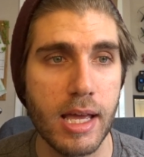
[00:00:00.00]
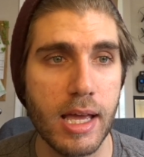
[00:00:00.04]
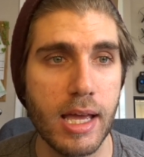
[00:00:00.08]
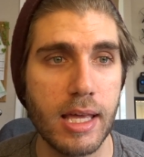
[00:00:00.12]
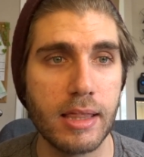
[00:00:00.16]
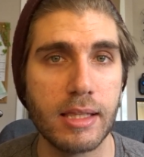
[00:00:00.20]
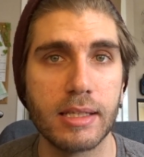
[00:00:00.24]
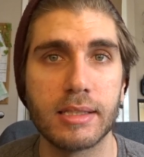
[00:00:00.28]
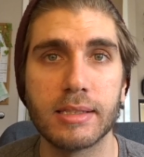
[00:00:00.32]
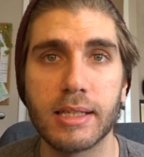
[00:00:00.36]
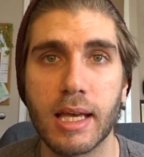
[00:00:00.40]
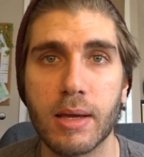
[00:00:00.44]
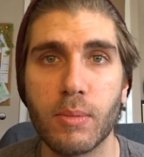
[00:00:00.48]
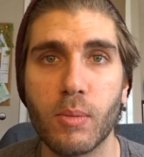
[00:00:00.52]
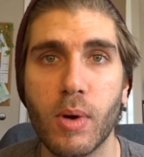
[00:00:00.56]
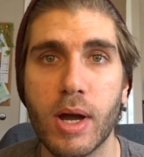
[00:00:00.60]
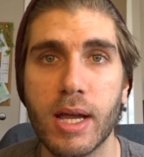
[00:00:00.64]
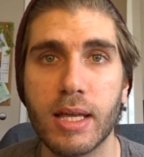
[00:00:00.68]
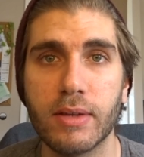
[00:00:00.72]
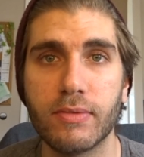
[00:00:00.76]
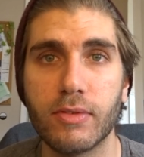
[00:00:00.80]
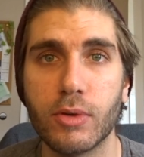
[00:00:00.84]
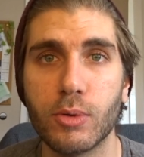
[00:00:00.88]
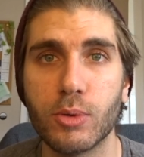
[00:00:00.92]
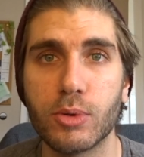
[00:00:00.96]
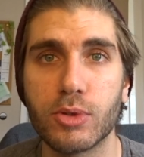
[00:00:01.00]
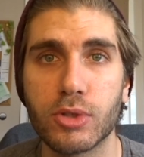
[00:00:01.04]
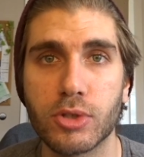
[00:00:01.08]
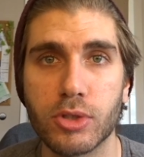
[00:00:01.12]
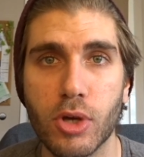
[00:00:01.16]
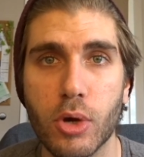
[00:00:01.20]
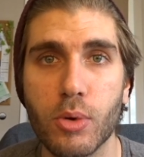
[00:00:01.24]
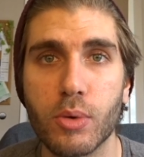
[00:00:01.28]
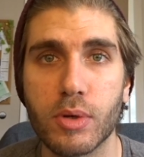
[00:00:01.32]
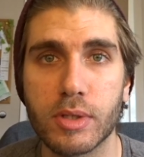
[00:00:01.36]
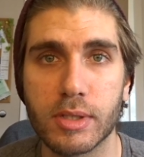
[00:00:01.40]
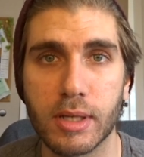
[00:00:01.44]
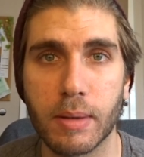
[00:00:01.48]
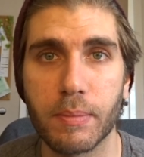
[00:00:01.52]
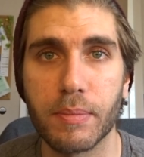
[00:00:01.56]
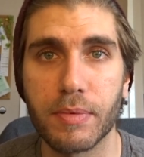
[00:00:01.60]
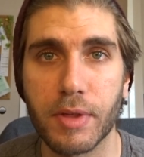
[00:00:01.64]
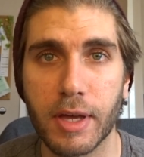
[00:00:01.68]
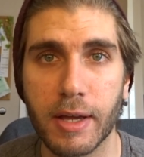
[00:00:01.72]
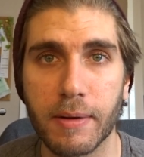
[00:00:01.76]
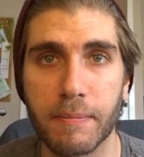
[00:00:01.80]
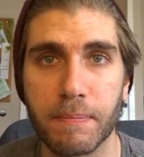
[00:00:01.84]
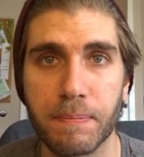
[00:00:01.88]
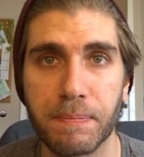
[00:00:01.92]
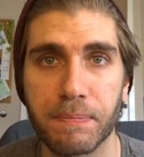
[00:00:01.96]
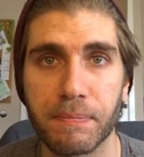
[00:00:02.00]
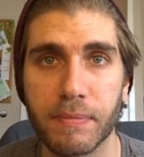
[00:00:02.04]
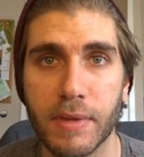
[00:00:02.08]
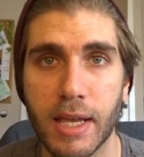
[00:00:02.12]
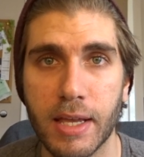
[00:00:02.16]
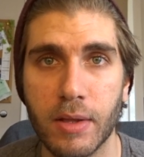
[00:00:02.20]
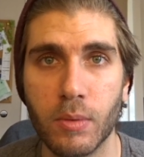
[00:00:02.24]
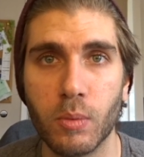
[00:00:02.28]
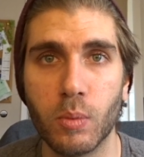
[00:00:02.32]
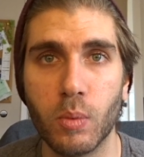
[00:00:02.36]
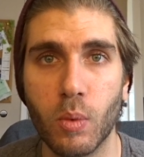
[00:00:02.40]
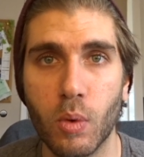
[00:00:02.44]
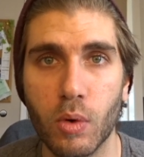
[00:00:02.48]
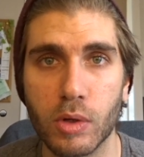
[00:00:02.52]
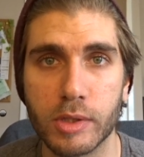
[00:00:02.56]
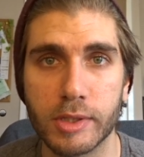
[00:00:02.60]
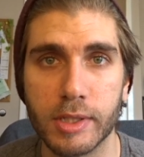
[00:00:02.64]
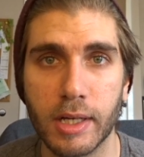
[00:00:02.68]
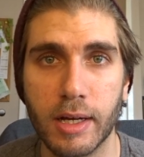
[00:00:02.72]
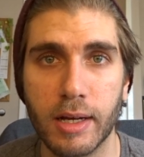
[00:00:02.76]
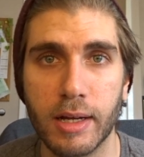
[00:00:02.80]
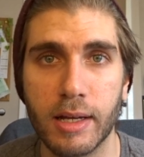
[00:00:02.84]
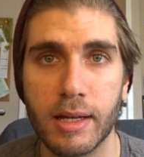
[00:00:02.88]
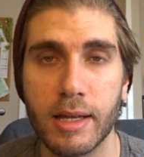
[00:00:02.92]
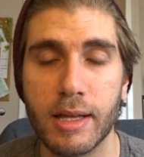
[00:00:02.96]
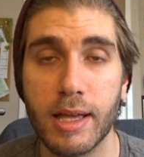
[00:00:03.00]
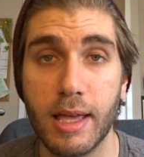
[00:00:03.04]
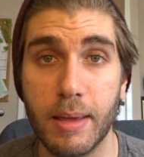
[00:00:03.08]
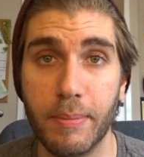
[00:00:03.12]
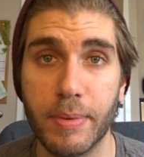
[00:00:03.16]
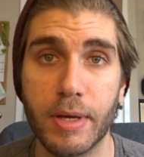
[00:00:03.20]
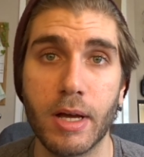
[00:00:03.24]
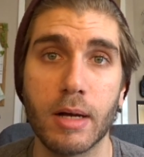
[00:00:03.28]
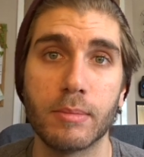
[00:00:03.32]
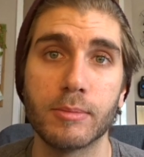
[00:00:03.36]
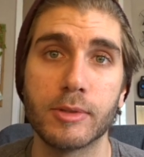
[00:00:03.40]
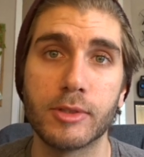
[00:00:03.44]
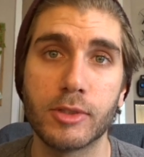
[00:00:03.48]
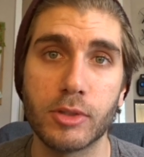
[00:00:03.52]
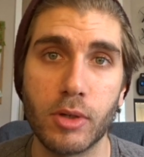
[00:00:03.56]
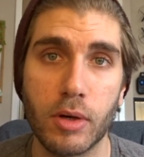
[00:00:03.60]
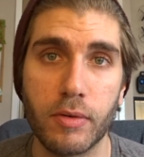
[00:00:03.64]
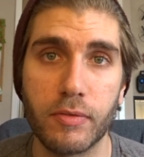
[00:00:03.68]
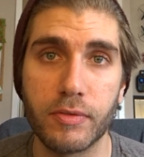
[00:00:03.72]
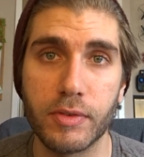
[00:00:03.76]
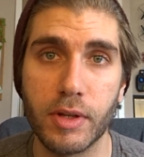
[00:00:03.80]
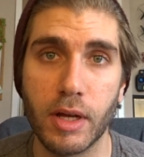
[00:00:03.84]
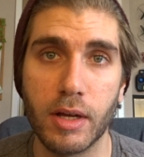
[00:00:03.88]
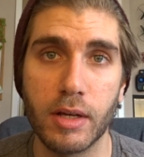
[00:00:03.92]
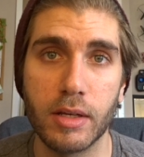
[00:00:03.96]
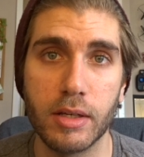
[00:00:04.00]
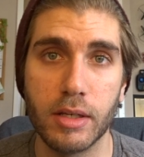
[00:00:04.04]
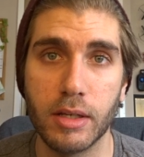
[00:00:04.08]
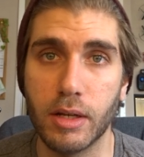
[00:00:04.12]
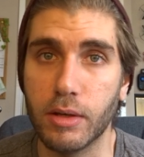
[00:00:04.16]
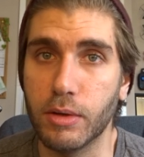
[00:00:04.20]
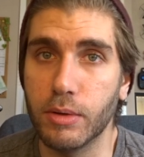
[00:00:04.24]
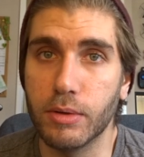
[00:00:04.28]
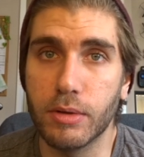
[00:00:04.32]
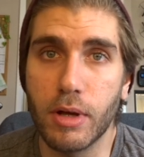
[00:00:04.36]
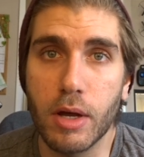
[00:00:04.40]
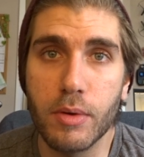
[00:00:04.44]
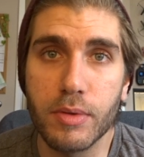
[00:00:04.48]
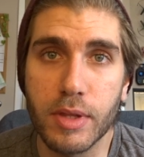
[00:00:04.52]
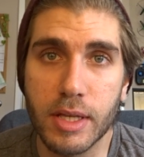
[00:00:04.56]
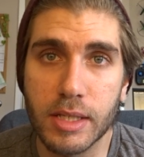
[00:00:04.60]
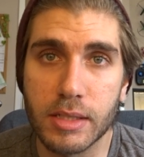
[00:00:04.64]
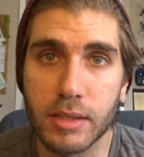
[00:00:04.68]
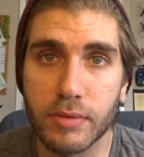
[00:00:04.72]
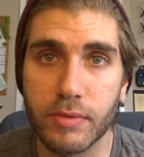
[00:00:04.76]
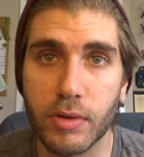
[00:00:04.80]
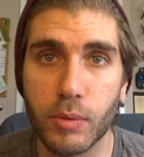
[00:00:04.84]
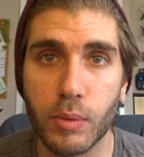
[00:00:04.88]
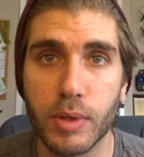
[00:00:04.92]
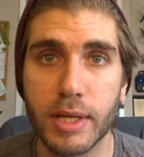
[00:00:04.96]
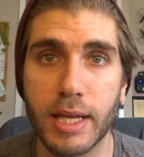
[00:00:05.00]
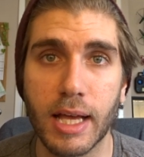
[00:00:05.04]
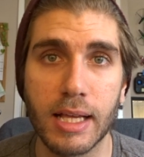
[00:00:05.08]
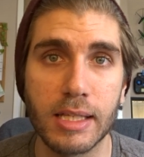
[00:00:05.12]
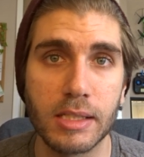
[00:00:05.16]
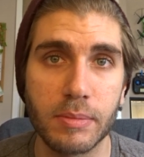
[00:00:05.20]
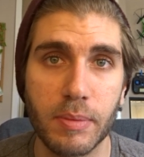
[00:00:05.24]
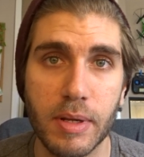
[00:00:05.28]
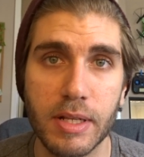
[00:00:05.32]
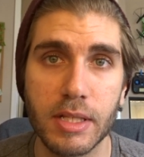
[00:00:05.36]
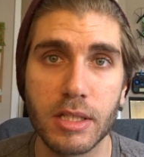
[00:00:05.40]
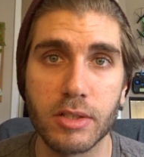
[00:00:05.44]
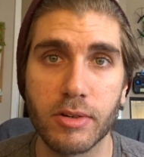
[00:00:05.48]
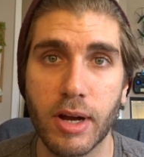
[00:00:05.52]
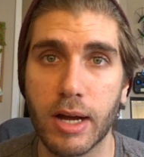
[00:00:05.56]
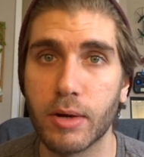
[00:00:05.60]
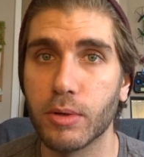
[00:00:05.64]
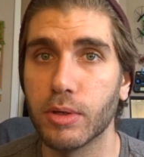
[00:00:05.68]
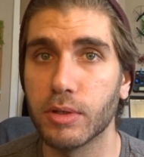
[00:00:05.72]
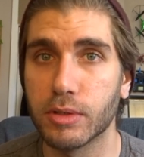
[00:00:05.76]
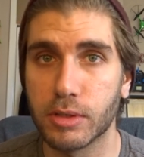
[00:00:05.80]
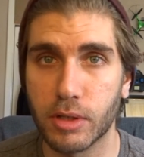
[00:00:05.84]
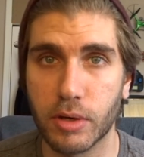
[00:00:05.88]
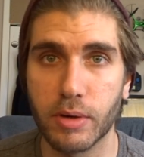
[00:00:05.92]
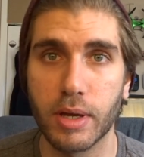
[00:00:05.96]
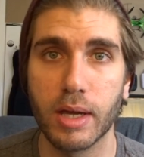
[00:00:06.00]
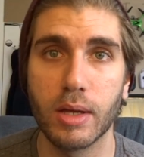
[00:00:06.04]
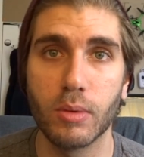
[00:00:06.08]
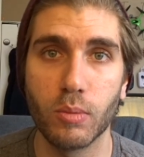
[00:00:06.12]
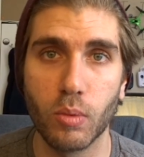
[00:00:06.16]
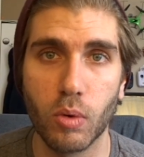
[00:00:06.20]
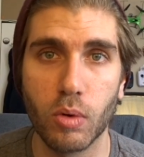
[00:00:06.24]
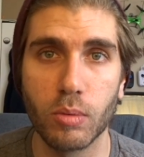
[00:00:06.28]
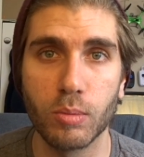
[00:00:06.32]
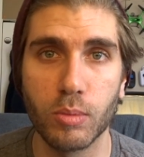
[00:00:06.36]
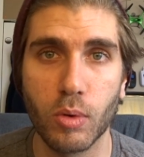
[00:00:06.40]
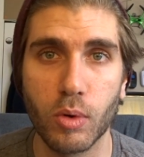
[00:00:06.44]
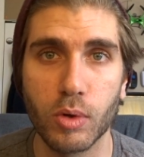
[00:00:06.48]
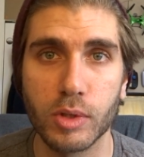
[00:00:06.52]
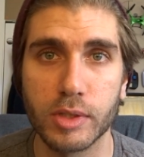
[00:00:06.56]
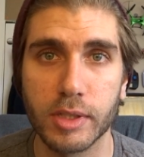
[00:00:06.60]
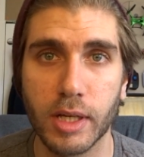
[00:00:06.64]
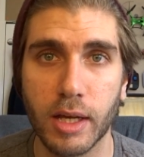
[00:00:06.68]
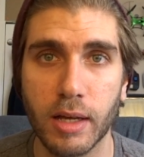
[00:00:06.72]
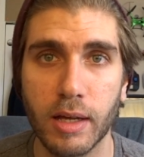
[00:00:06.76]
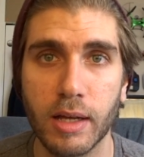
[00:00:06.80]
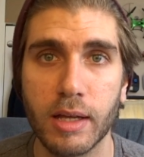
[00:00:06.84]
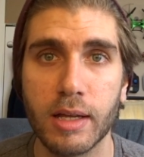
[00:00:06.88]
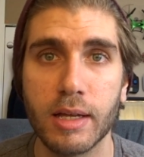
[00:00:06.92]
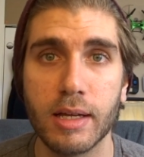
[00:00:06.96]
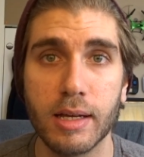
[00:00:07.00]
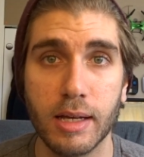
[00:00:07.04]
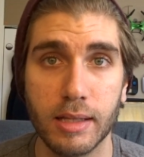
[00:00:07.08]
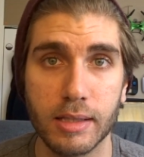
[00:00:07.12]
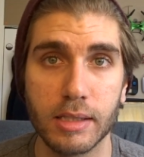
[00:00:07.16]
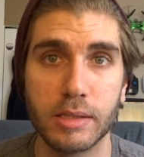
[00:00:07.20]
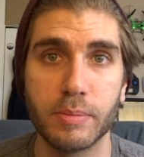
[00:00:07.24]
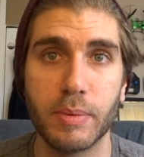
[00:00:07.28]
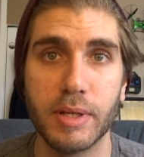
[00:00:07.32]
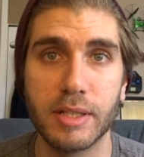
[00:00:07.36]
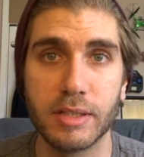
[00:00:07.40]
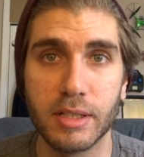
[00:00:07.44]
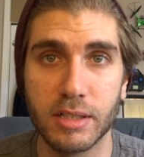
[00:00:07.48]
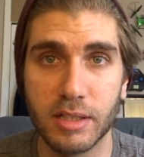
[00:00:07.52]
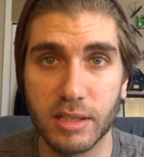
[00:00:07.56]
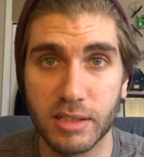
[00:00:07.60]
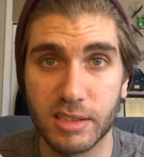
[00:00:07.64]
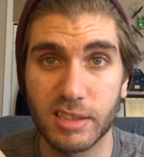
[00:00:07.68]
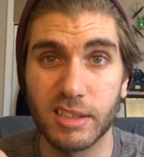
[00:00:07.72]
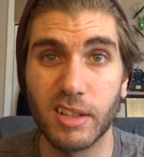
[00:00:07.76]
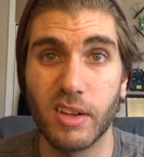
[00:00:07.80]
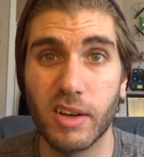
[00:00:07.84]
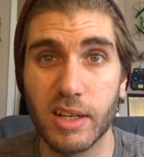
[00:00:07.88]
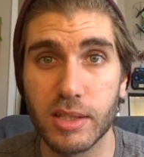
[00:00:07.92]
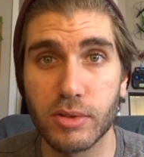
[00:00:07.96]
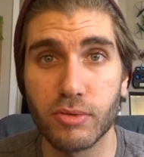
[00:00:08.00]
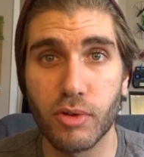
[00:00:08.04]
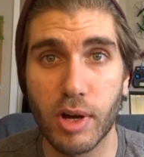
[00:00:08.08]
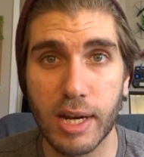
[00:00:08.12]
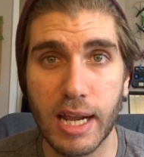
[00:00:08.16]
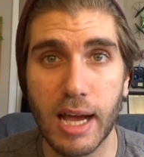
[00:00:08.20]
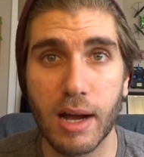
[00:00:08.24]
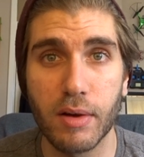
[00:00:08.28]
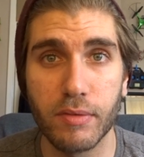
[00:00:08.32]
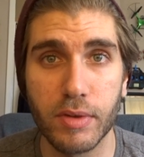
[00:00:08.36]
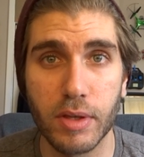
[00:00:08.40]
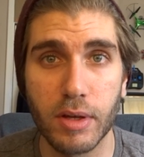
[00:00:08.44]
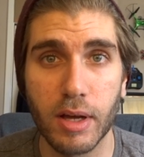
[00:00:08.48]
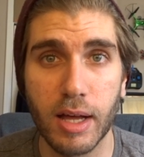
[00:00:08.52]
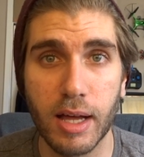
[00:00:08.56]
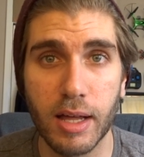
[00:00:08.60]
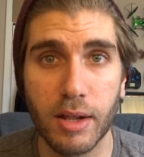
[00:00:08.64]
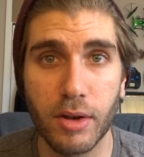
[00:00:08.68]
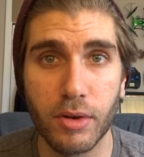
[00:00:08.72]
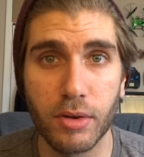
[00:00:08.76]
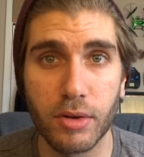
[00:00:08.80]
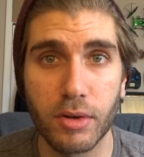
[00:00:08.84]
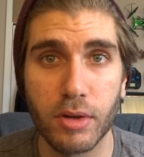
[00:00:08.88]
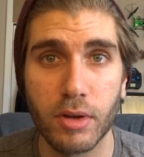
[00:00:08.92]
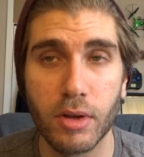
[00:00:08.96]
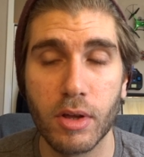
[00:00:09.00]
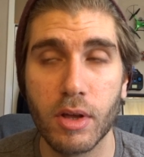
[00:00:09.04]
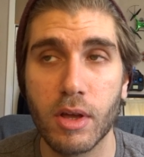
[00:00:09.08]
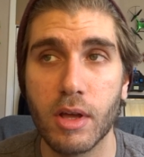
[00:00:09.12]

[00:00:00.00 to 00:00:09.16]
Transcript: In the same way, if you soak something in water, it becomes softer. You know this. If you want to get a splinter out, you soak it in warm water and the splinter just slides right out of your hand.